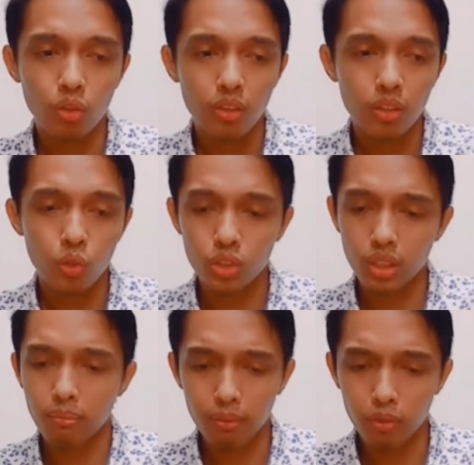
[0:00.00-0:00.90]

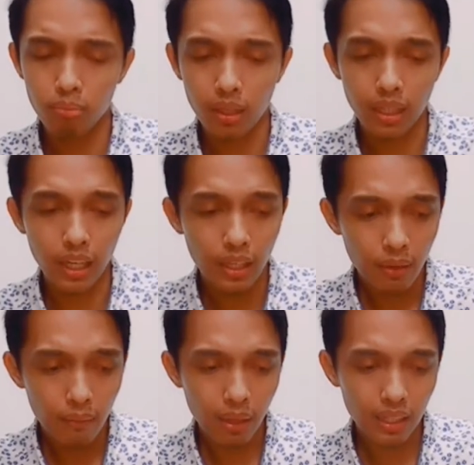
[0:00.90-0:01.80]
kumbaga,
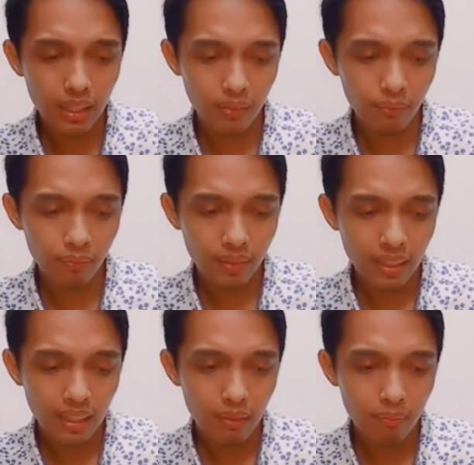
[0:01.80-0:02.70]
parang
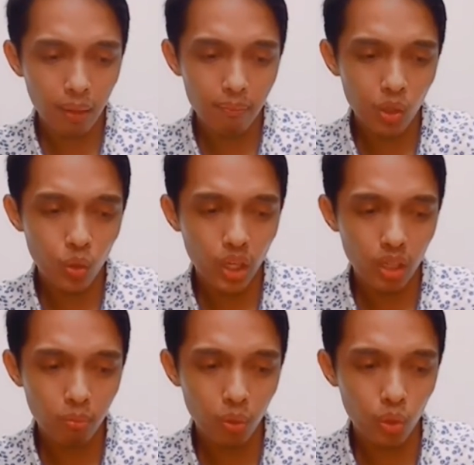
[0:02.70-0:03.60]
babaguhin
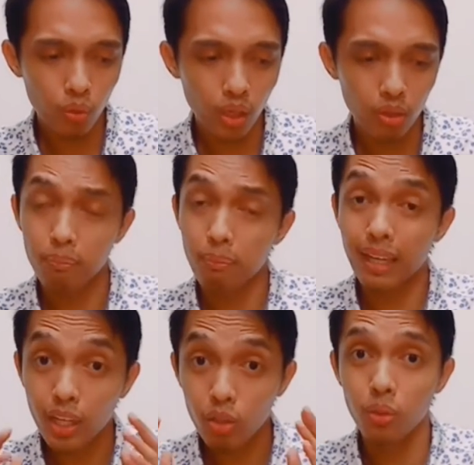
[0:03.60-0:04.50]
mo yung
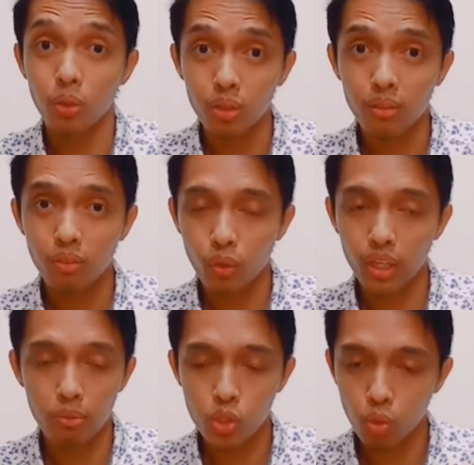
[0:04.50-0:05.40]
pananaw mo when it
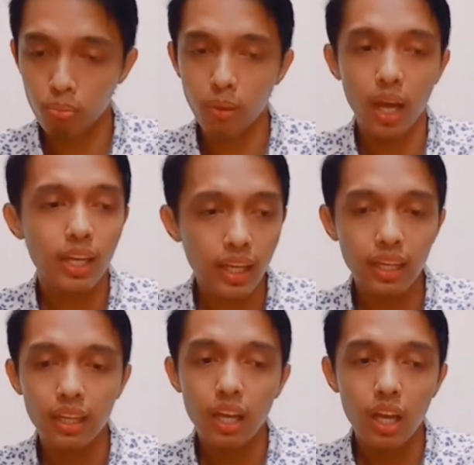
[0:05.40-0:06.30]
comes to money,
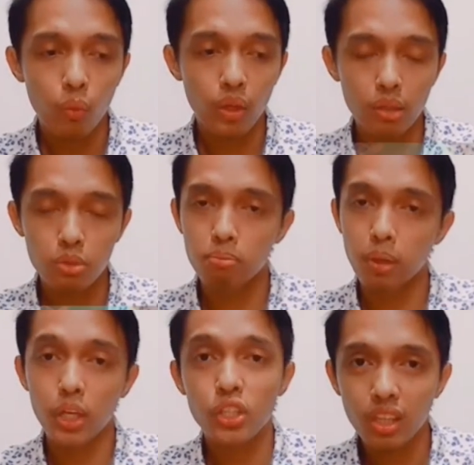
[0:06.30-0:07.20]
when it comes to
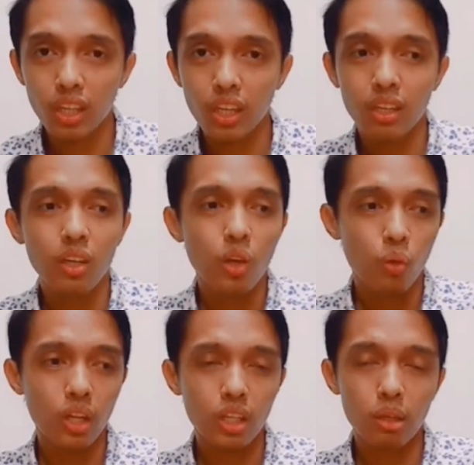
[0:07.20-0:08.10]
budgeting, when
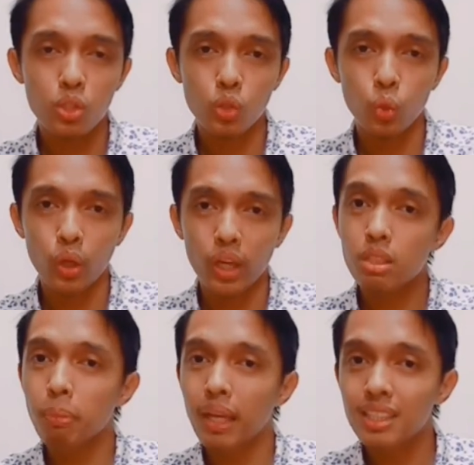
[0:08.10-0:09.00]
it comes to
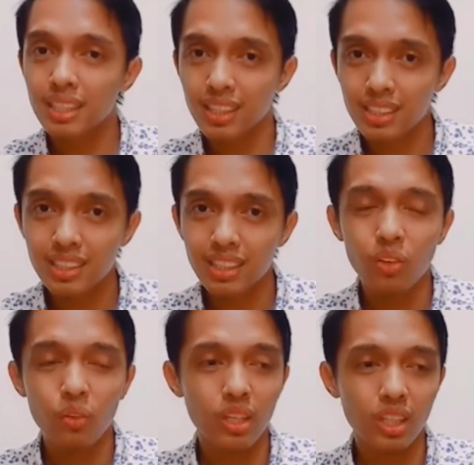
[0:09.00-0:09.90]
expenses,
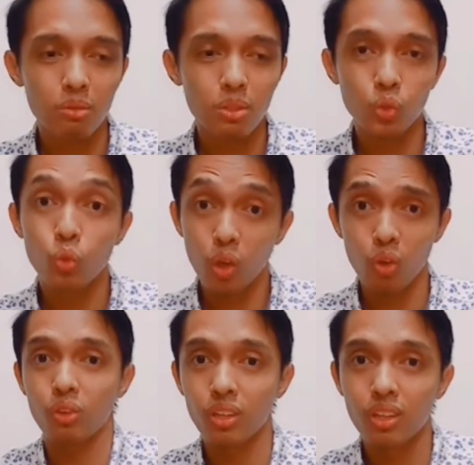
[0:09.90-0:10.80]
when it comes to
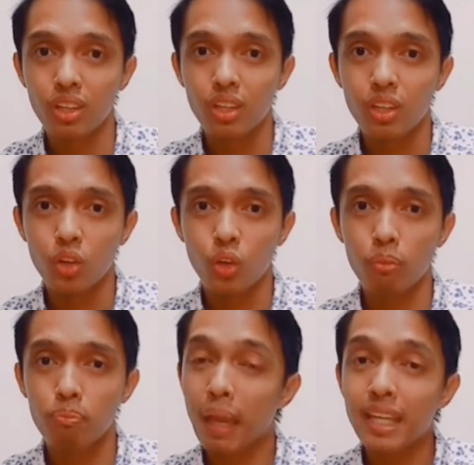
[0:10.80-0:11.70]
loan, or
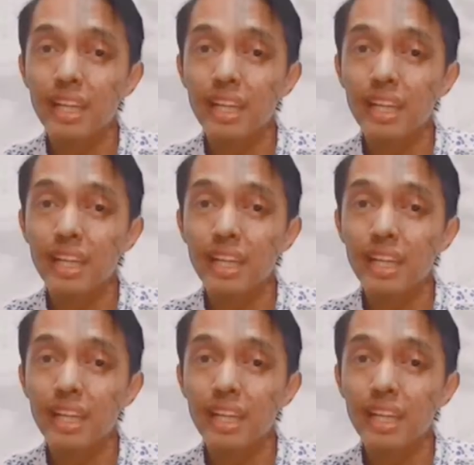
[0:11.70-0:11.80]
paying